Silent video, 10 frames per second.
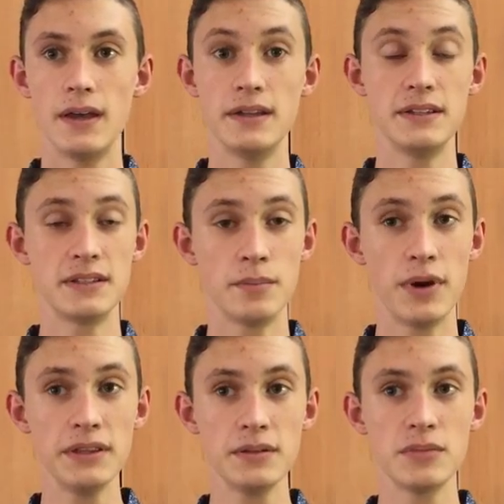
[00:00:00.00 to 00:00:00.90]
It is an
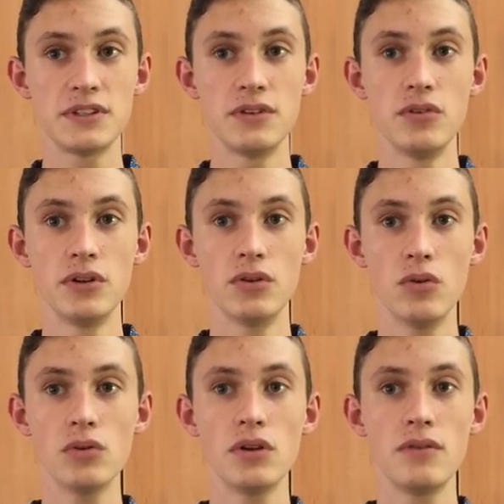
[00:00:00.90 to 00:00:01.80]
abundant material
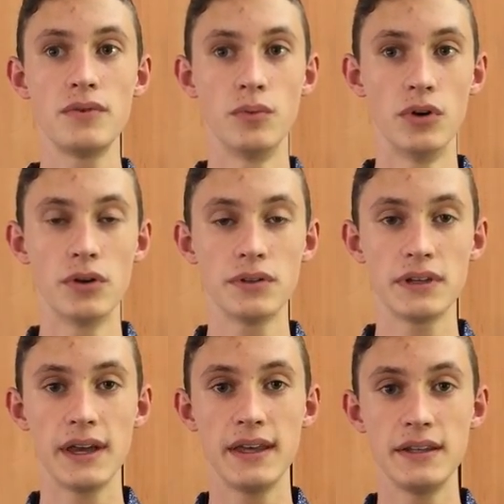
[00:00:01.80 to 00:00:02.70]
all over the
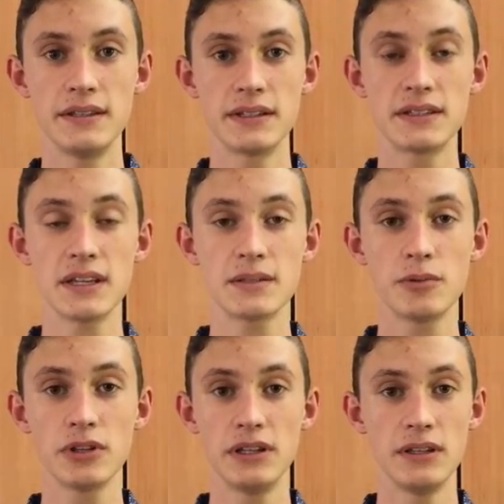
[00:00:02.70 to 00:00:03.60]
world and is
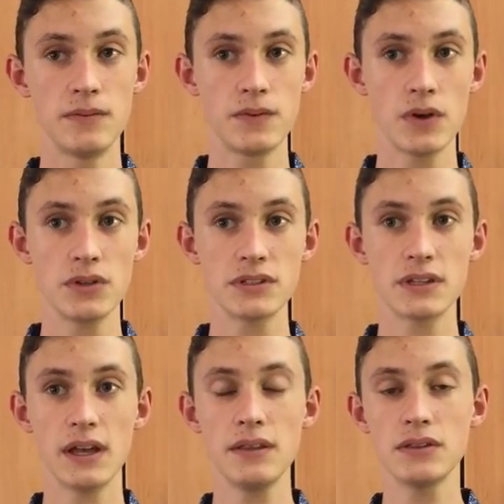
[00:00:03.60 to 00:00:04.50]
accessible in the
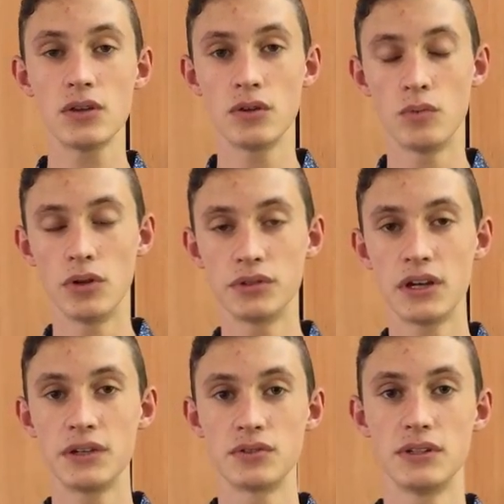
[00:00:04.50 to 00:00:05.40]
first and third world
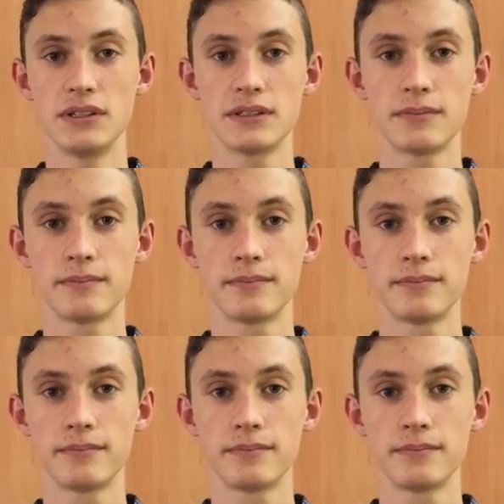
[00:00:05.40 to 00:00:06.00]
countries.